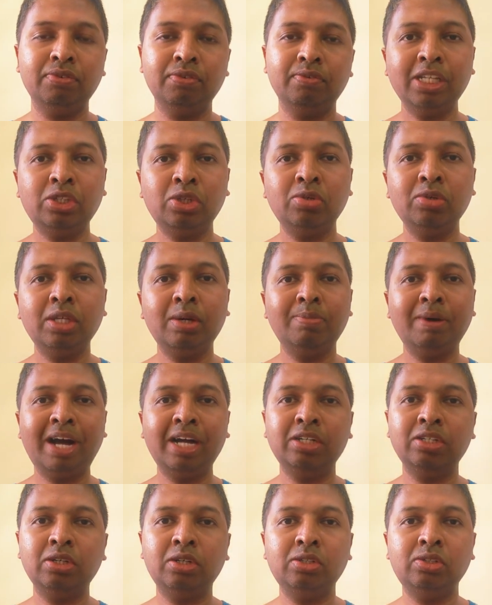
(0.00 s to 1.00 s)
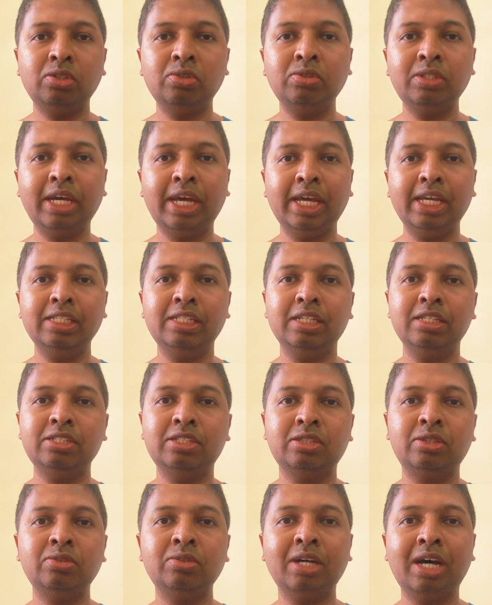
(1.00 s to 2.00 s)
But through the backdoor, through the
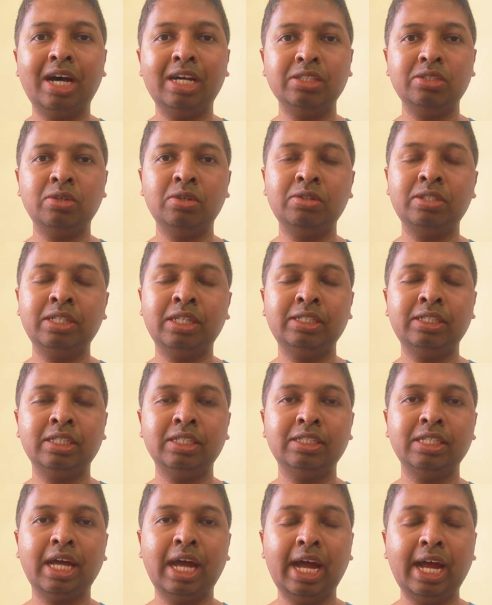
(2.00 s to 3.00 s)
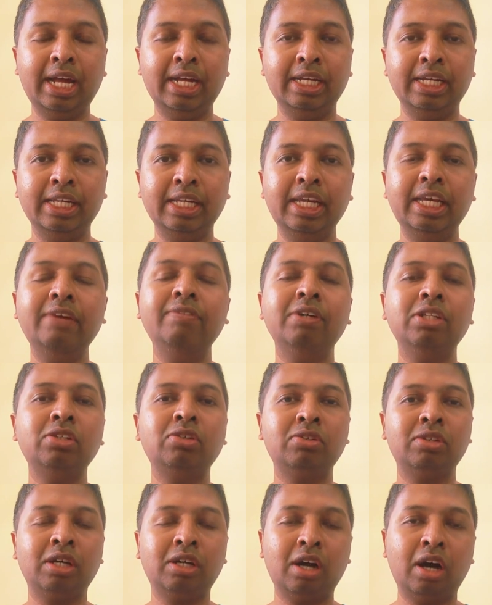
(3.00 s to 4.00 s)
agents, through the associations, and even
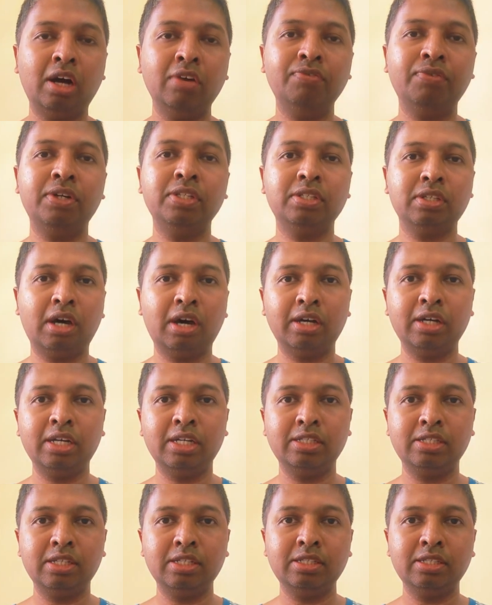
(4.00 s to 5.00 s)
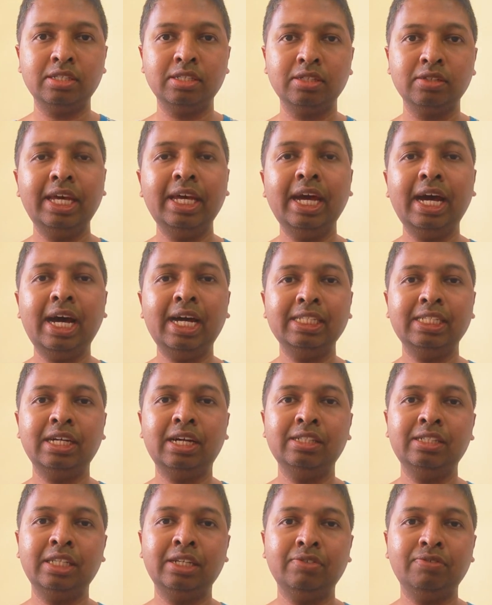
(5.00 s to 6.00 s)
through the conference organizers, they are
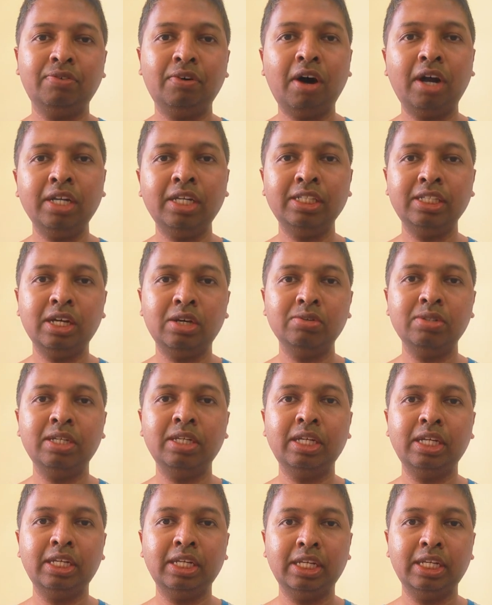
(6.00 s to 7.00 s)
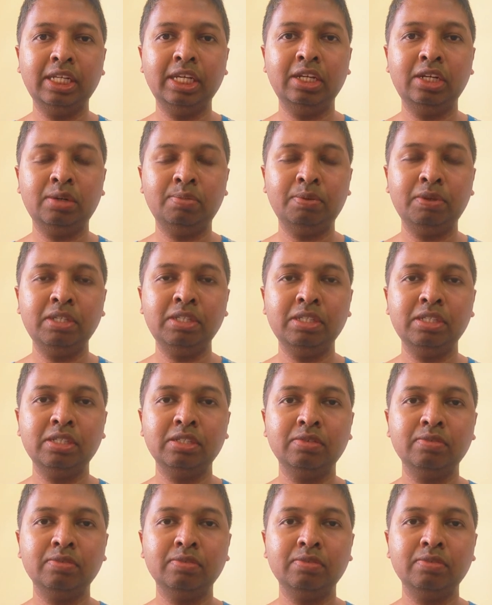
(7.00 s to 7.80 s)
charging 40,000 in Indian rupees.